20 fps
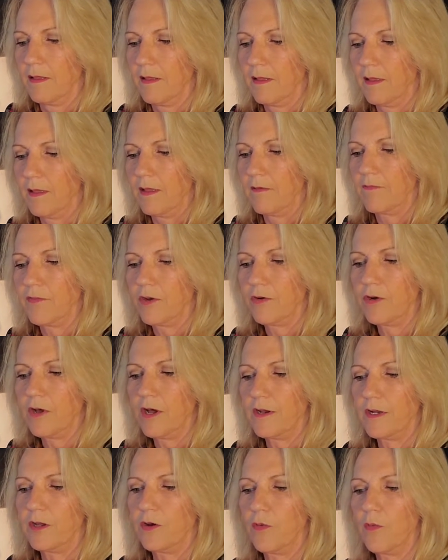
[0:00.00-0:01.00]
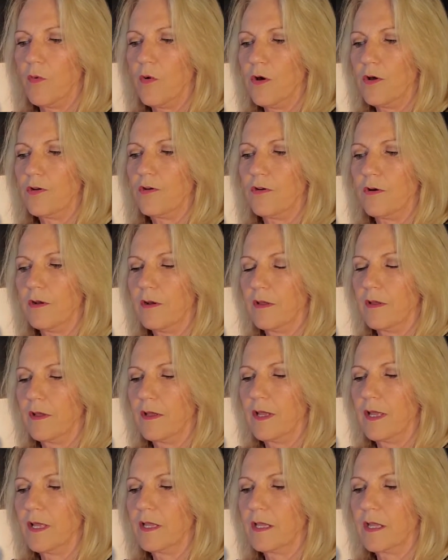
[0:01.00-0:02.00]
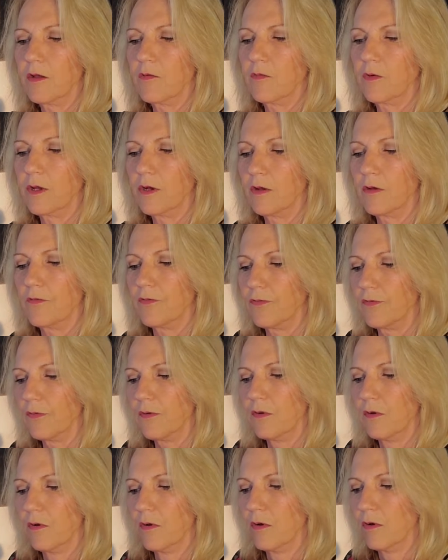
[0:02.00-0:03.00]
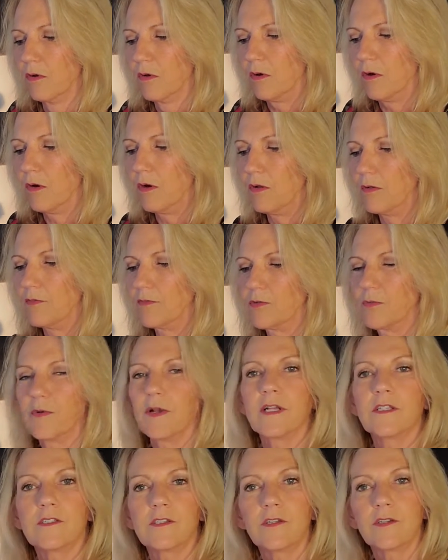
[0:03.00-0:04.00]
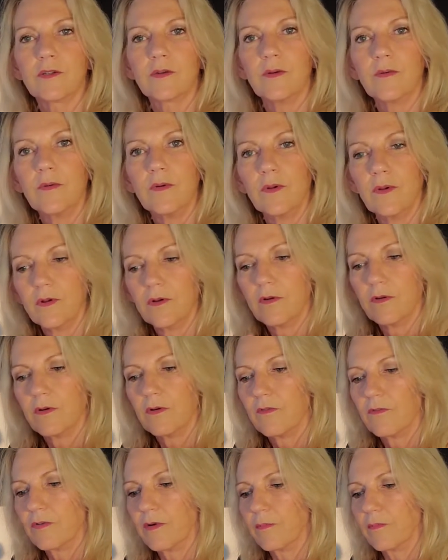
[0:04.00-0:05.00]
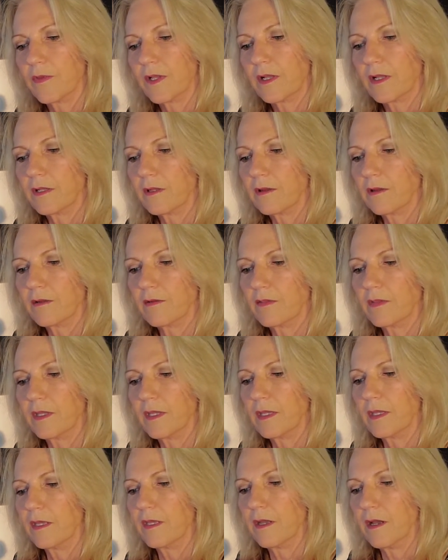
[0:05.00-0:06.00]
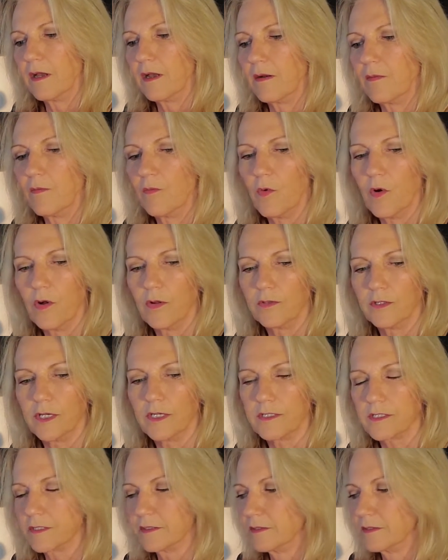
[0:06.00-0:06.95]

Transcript: if they're not near water, and get rid of all of the residue from the walnut,